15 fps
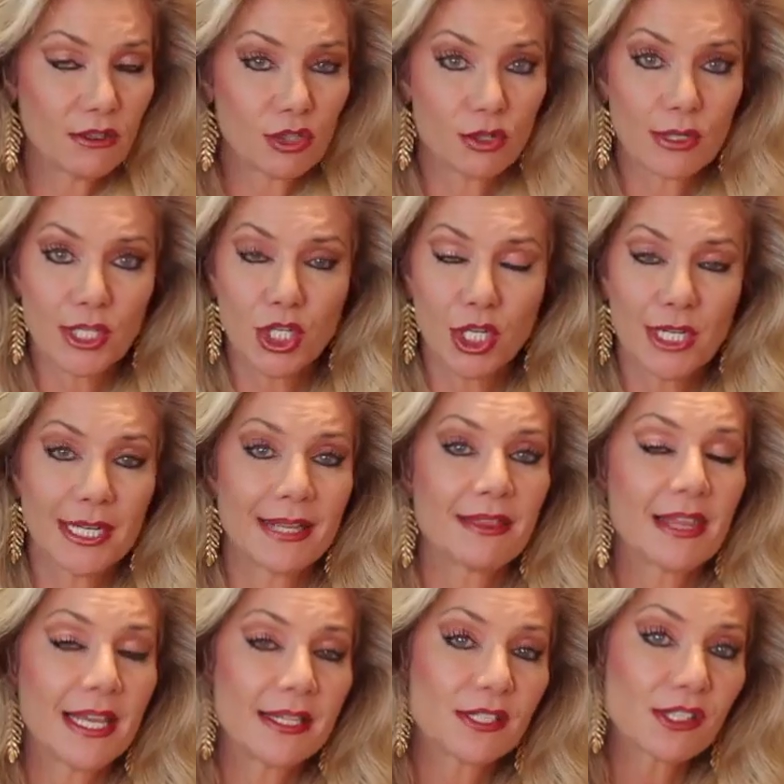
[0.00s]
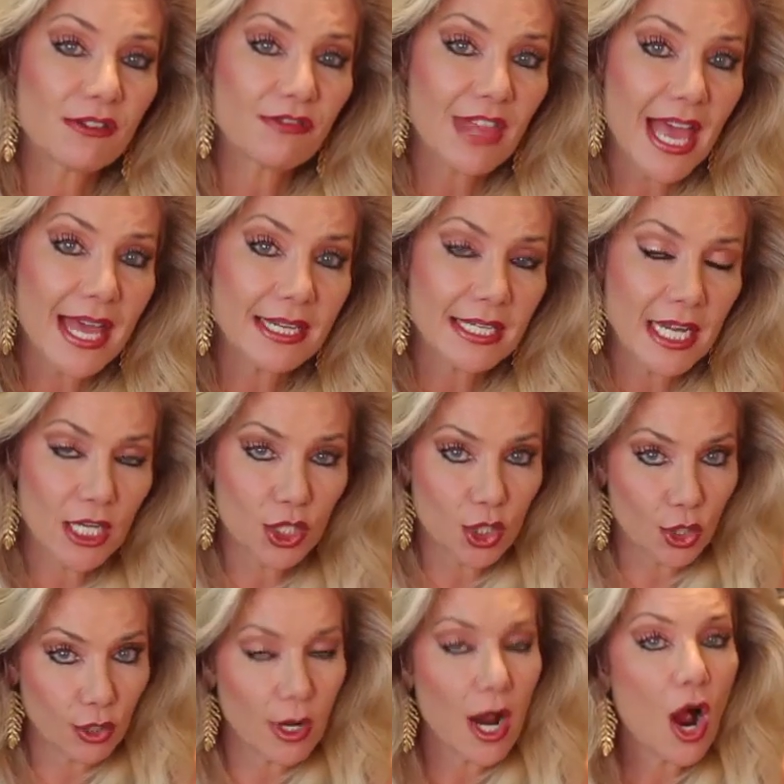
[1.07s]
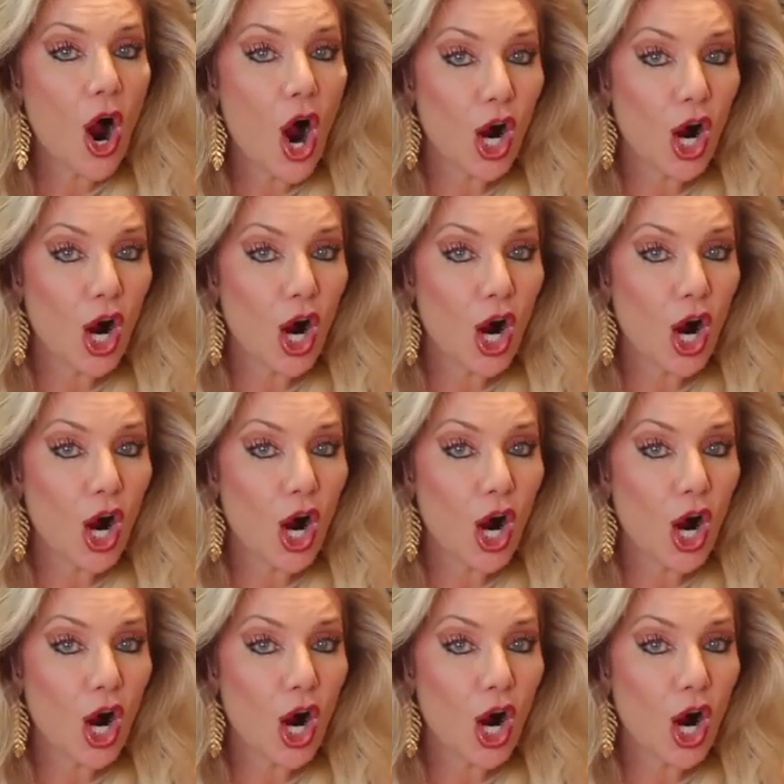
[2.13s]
nutrition, and things of that nature